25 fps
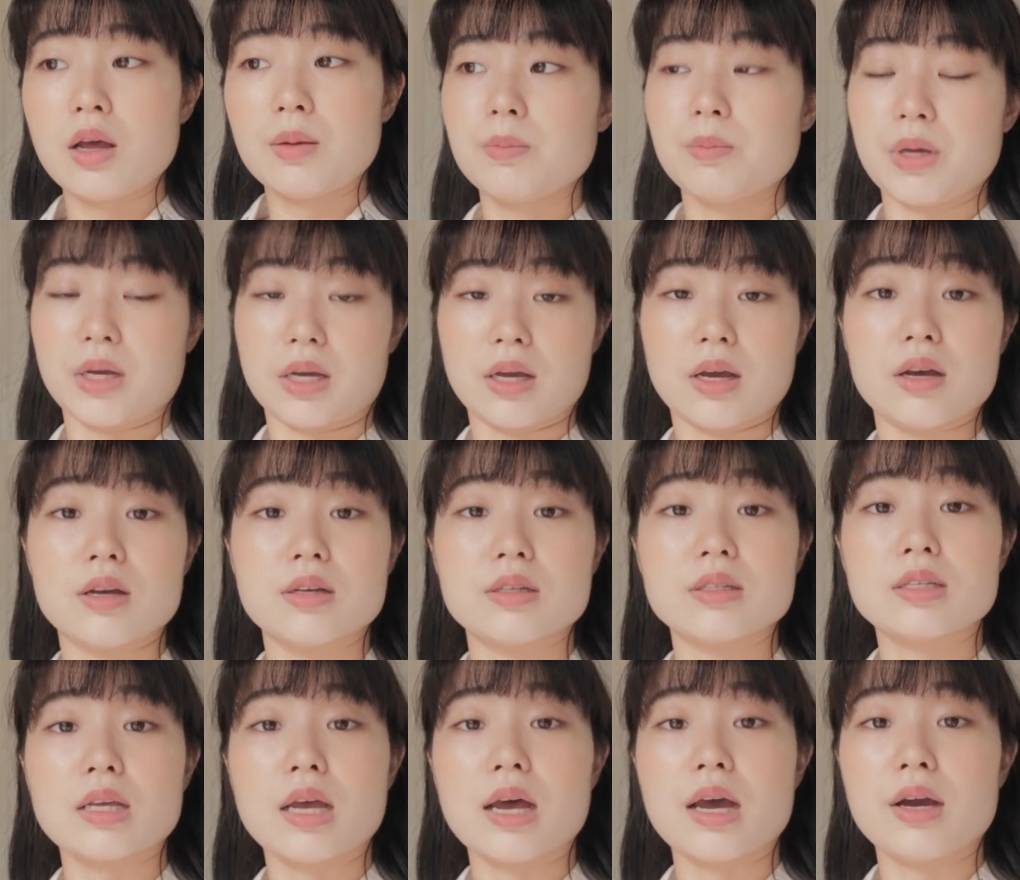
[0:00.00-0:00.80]

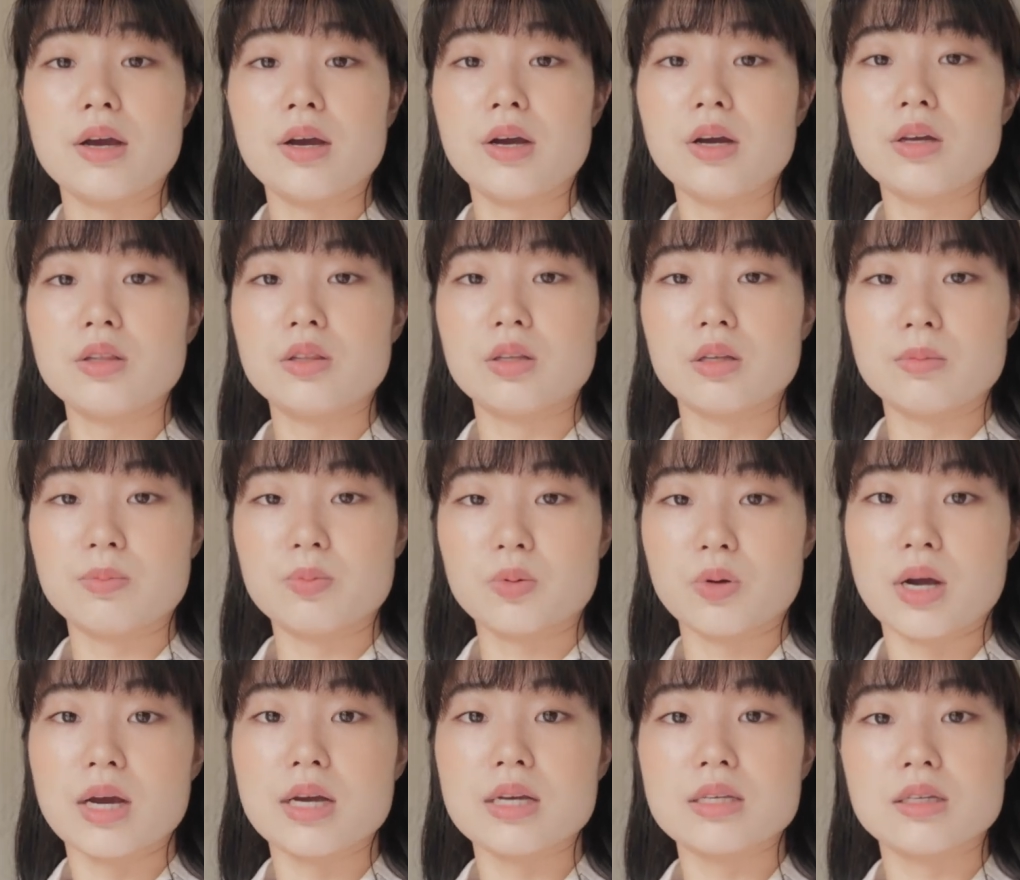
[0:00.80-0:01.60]
because I heard the
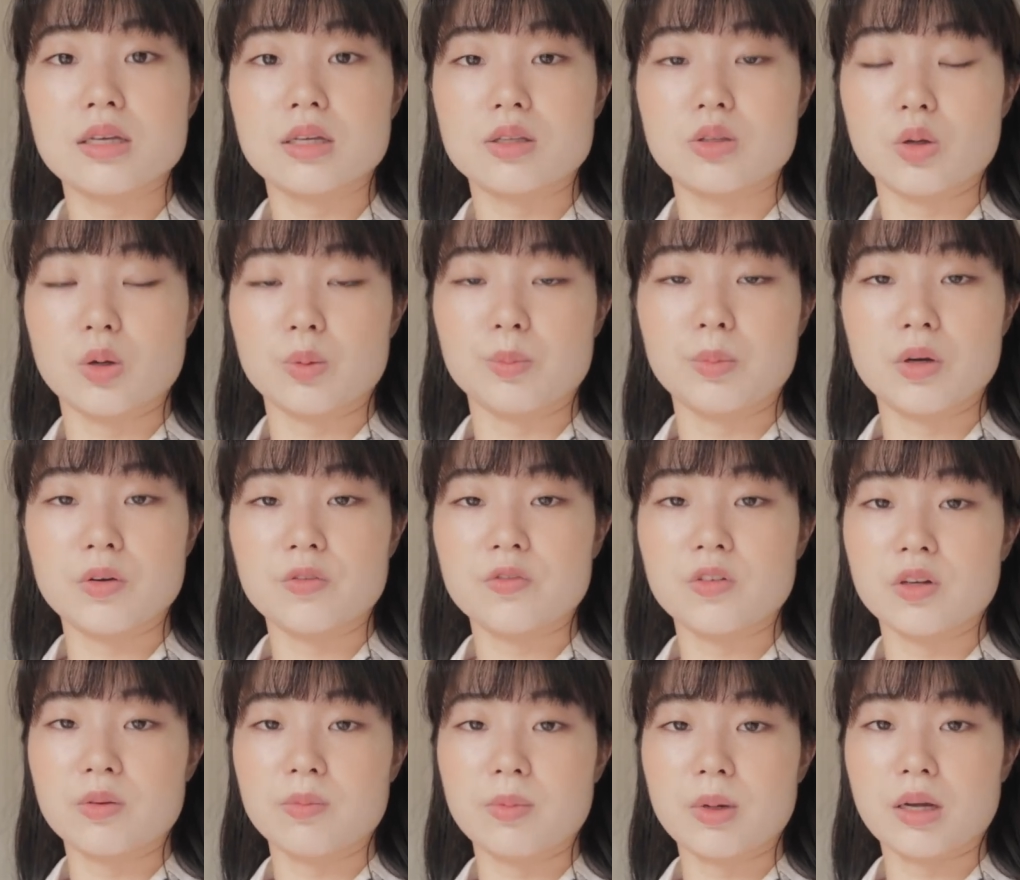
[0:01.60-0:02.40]
price at Dongmyo
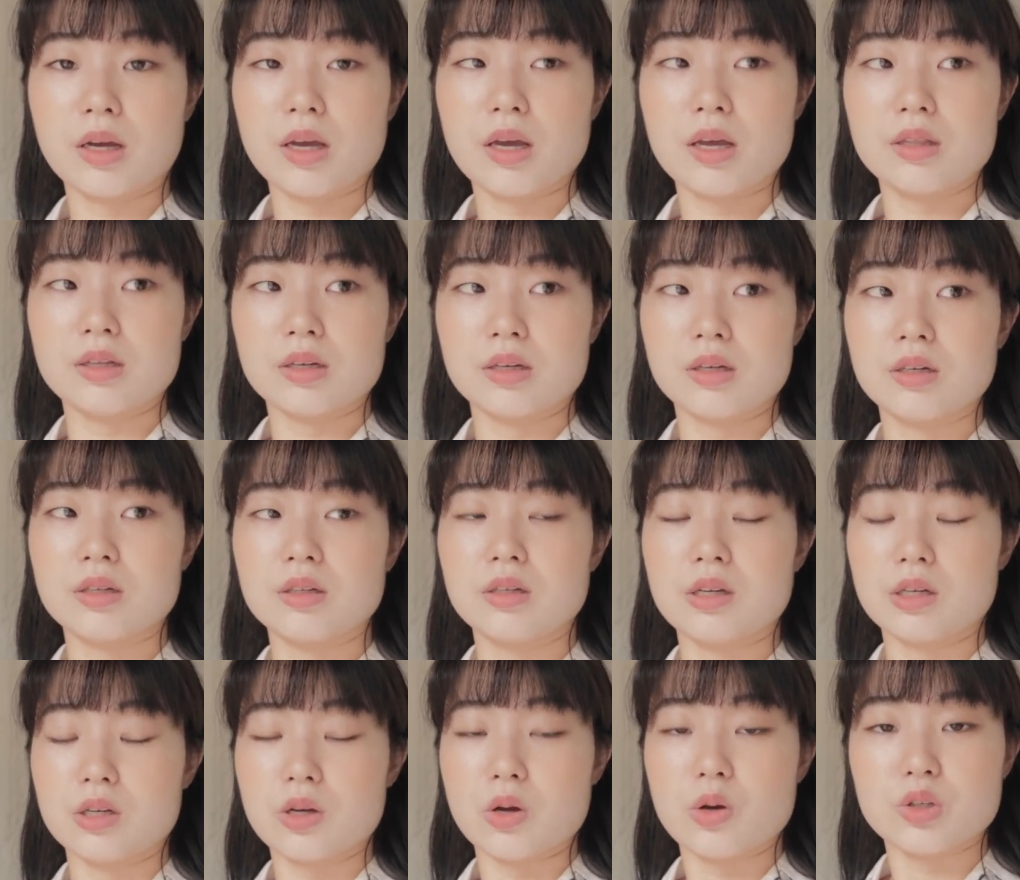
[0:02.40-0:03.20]
flea market, they're
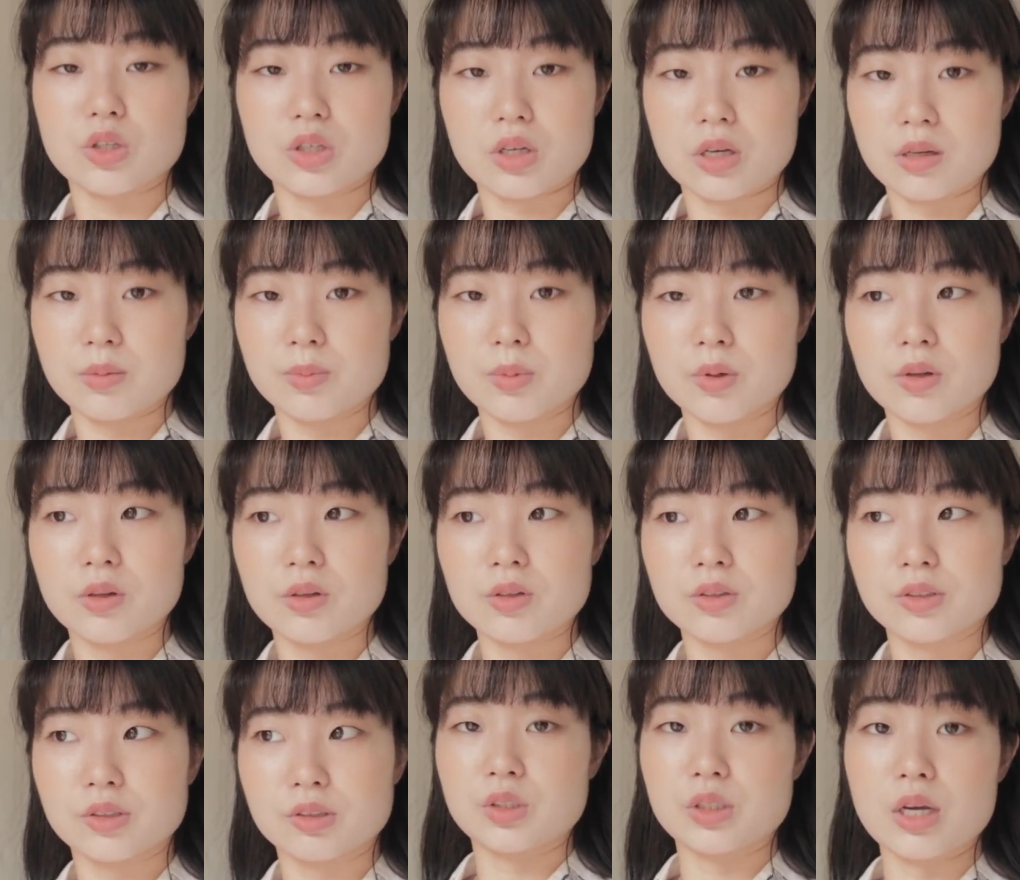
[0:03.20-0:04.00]

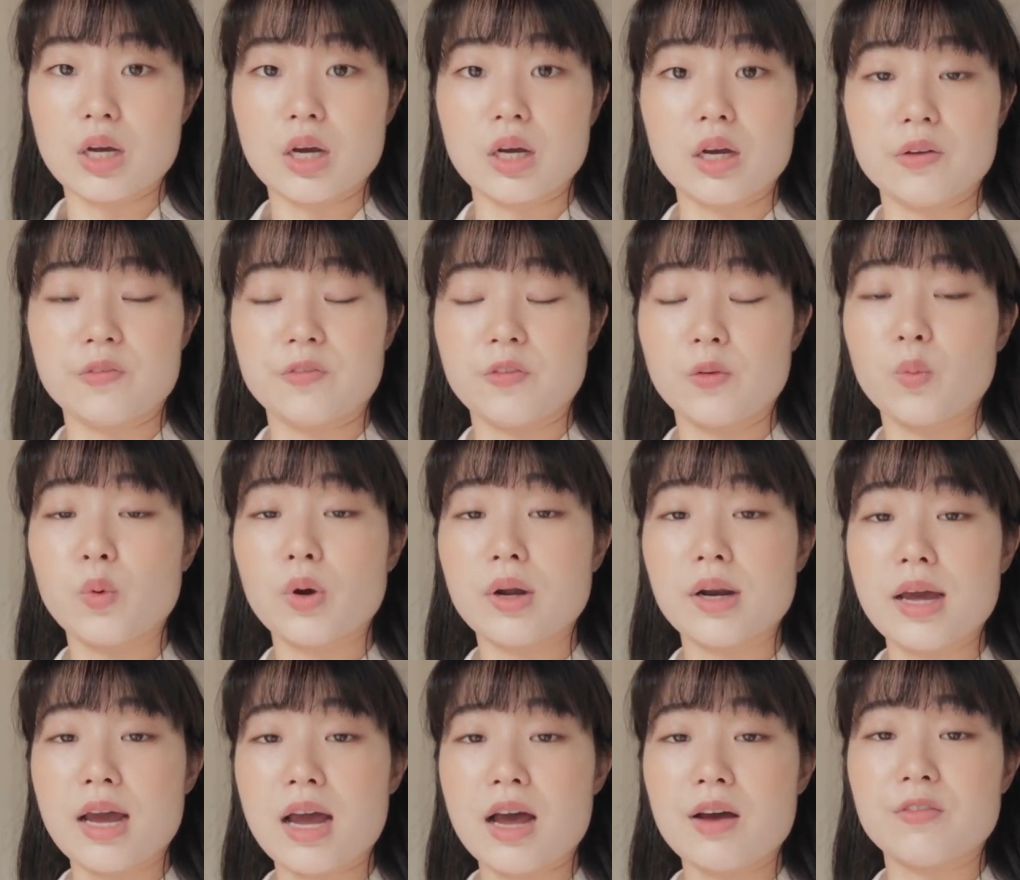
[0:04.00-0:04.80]
negotiable. So if you
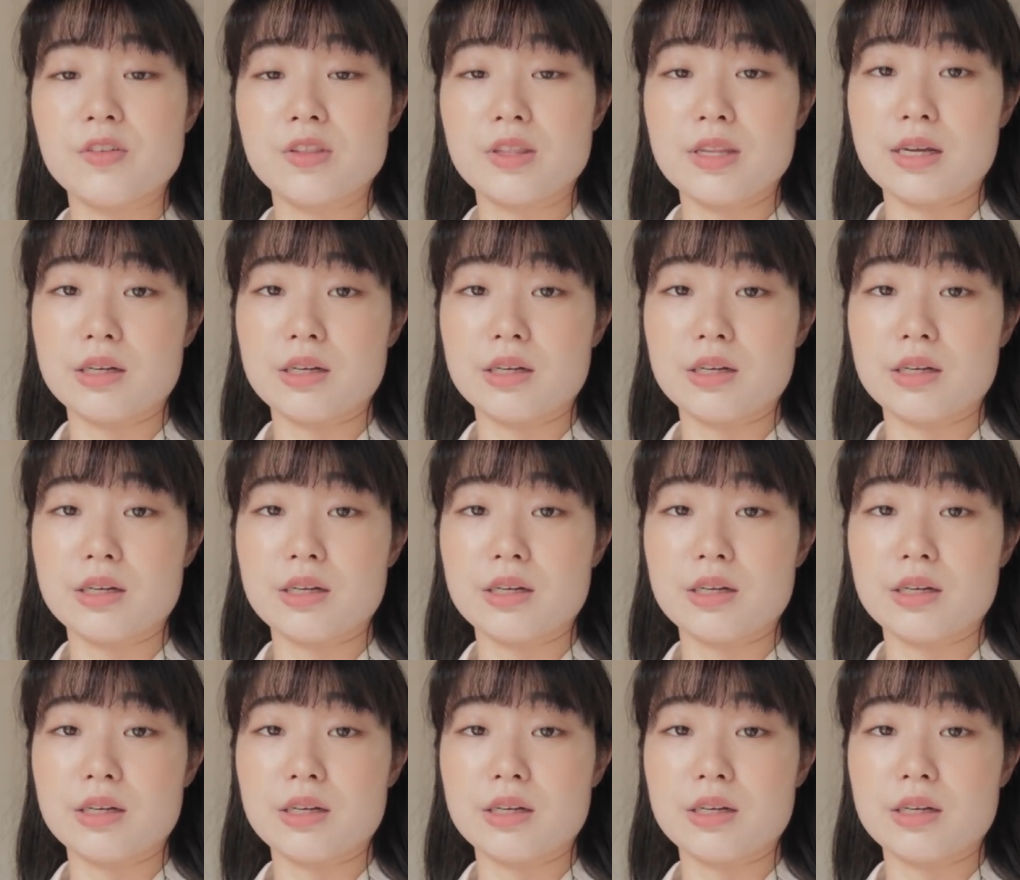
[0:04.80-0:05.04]
want to have a